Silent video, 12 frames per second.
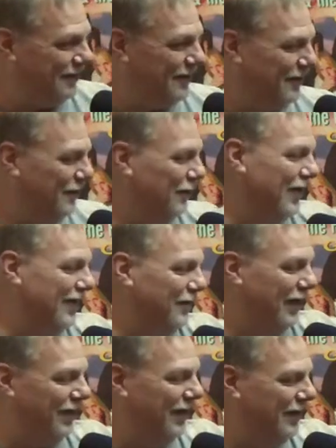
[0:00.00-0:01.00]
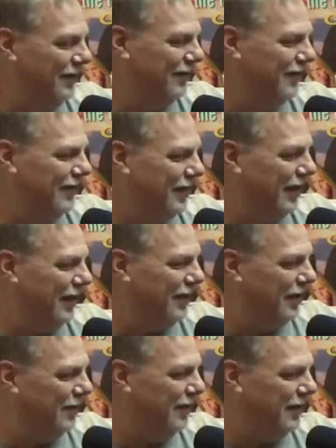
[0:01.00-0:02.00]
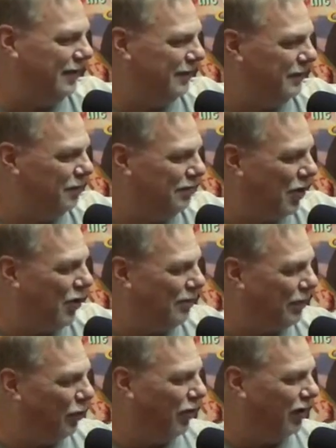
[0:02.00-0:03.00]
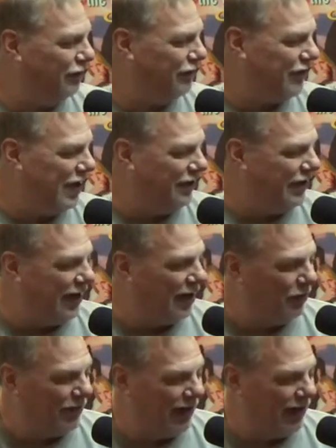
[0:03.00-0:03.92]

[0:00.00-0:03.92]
what the blow up the world fund there, or whatever.